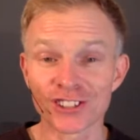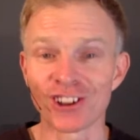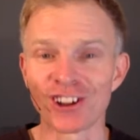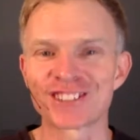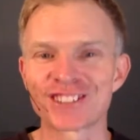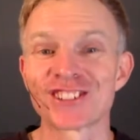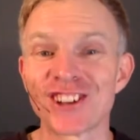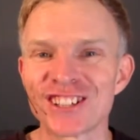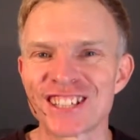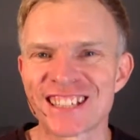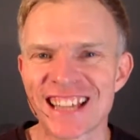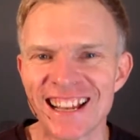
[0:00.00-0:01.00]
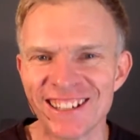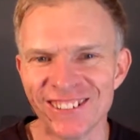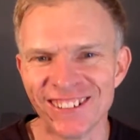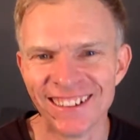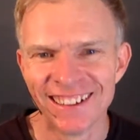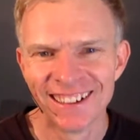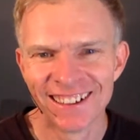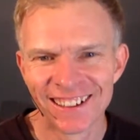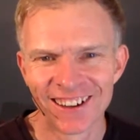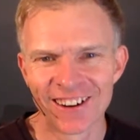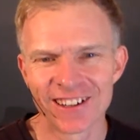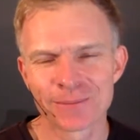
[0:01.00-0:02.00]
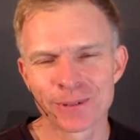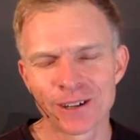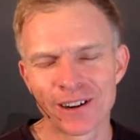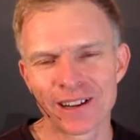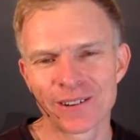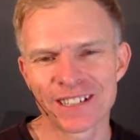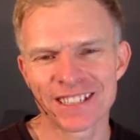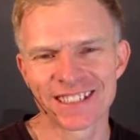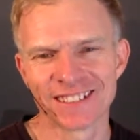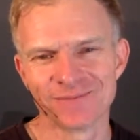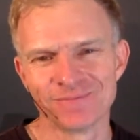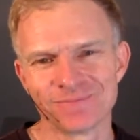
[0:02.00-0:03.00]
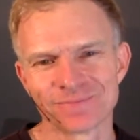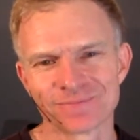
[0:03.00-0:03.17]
So it's hard to tell you, Lawrence, but great question.